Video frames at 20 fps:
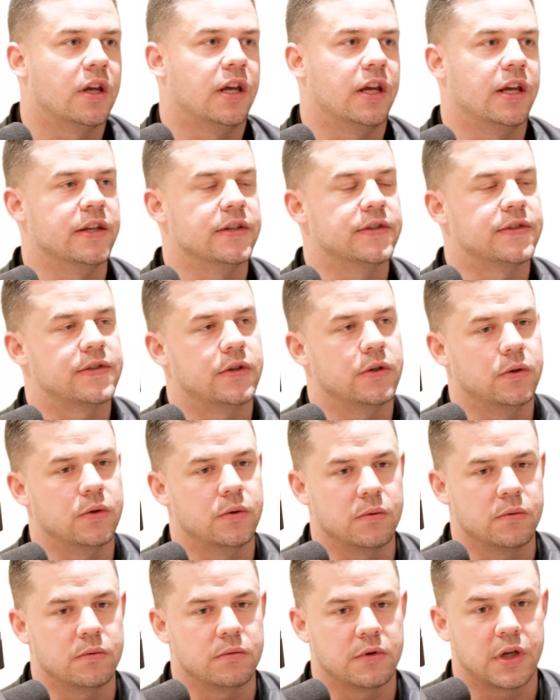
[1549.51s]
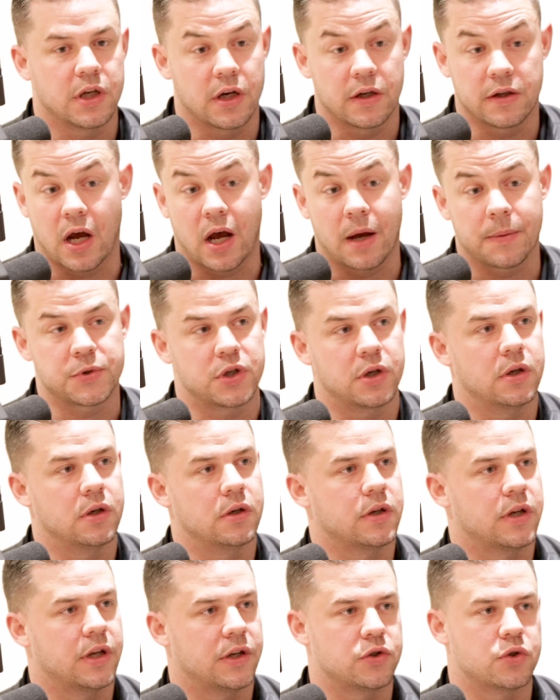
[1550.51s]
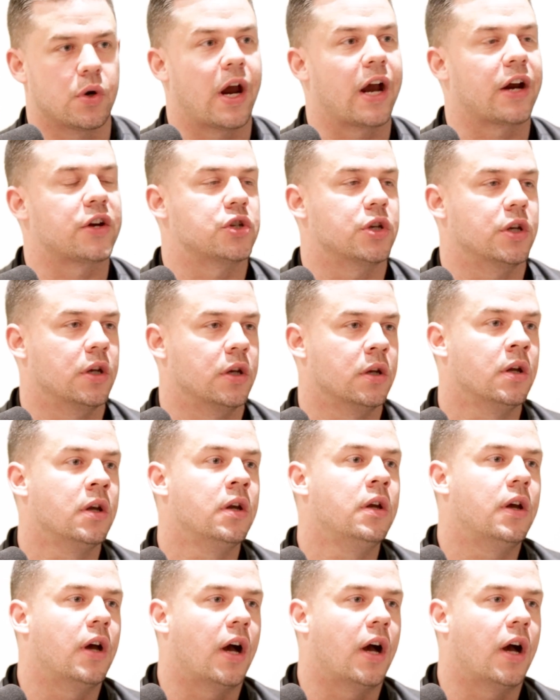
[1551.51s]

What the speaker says: is to get adoption, get traction